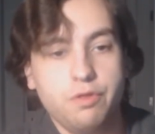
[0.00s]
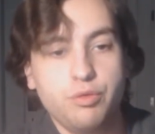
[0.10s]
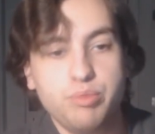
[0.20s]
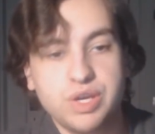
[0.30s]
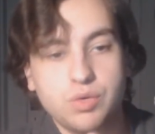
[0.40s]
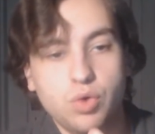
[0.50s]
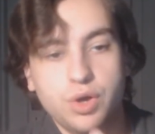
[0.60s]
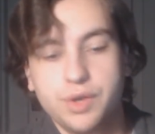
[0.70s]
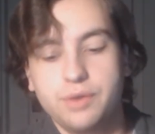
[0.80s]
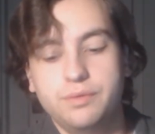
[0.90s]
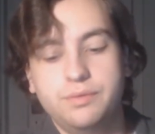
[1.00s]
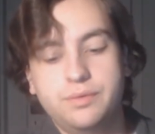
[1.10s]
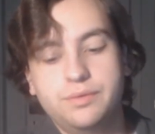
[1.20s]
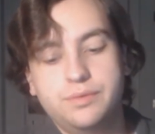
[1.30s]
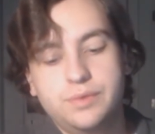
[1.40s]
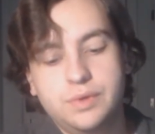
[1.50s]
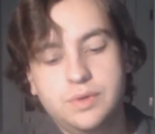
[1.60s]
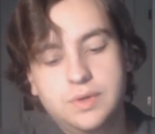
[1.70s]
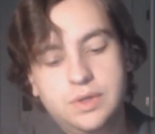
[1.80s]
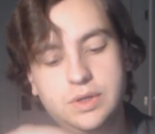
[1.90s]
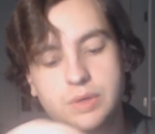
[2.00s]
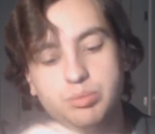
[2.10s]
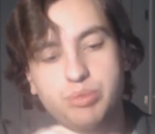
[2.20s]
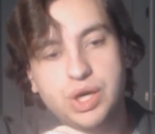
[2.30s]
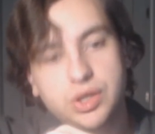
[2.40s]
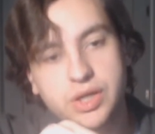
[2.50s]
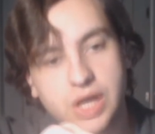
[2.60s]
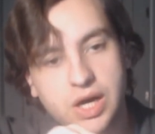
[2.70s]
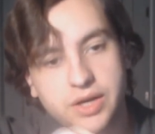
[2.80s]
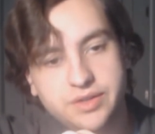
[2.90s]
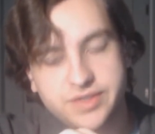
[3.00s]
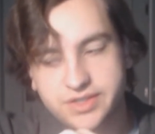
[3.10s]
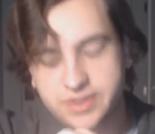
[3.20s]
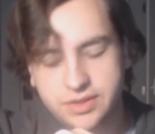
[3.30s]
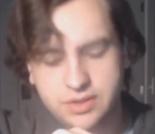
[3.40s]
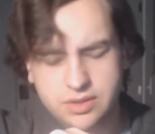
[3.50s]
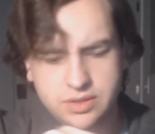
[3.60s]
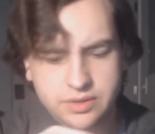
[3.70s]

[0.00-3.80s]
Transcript: the big one, Bud Ice.